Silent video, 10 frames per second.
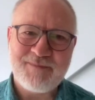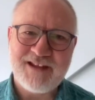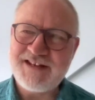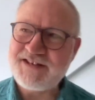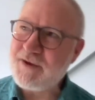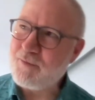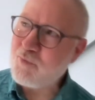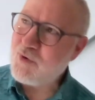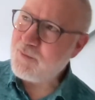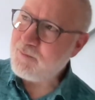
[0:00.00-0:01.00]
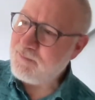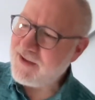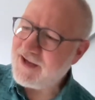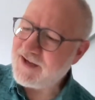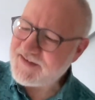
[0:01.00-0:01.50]
It's someone
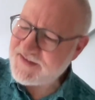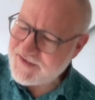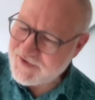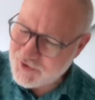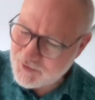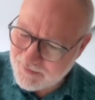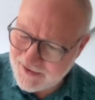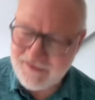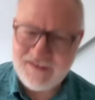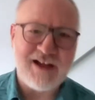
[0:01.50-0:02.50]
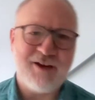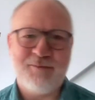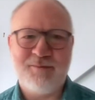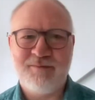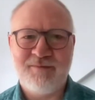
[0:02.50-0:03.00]
bigger stooping down.
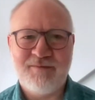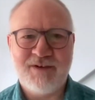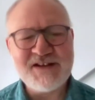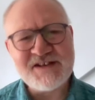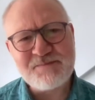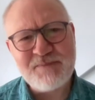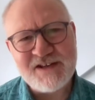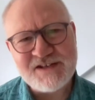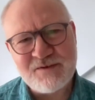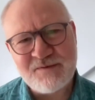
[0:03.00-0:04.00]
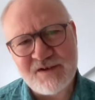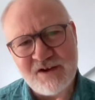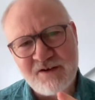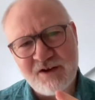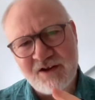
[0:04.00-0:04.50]
And this speaks to
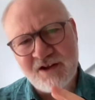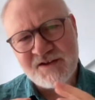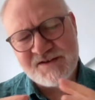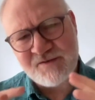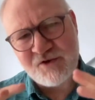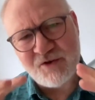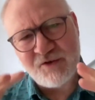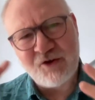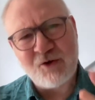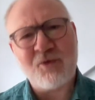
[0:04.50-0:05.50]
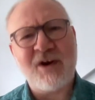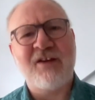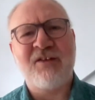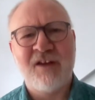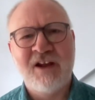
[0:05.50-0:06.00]
us of God's
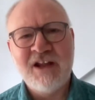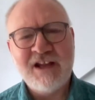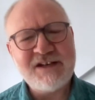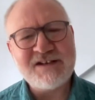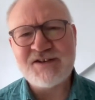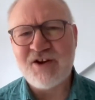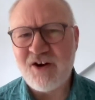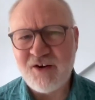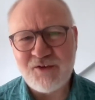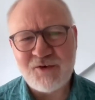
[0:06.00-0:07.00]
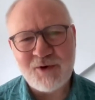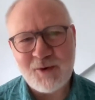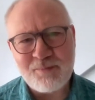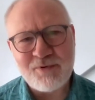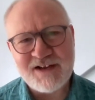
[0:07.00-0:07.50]
grace. He does not answer our
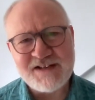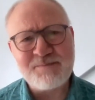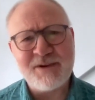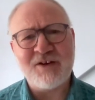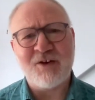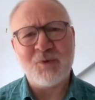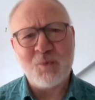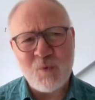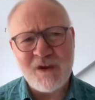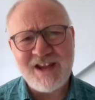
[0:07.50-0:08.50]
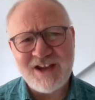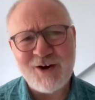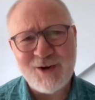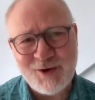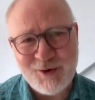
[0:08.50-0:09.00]
prayers because we
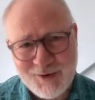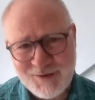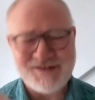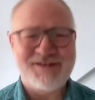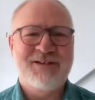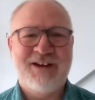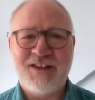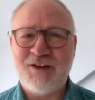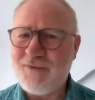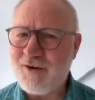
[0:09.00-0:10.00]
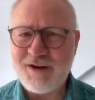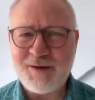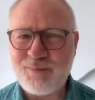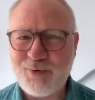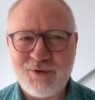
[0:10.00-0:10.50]
are good. That's very
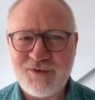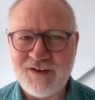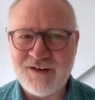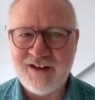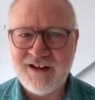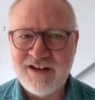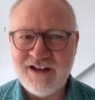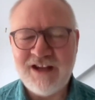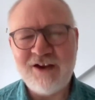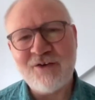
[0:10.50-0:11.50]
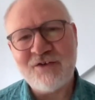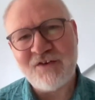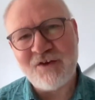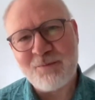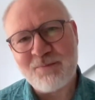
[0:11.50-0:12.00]
important. He
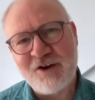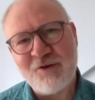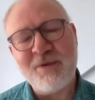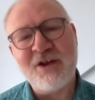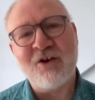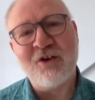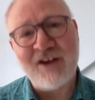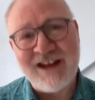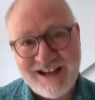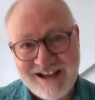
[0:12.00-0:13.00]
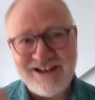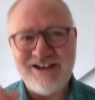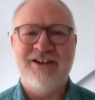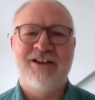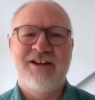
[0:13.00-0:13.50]
answers our prayers because
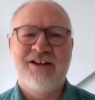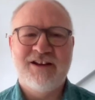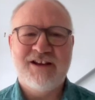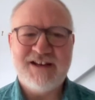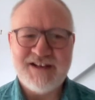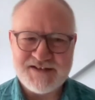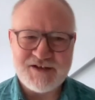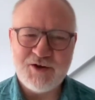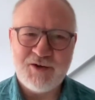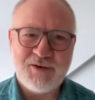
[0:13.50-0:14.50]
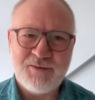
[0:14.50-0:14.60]
he is good.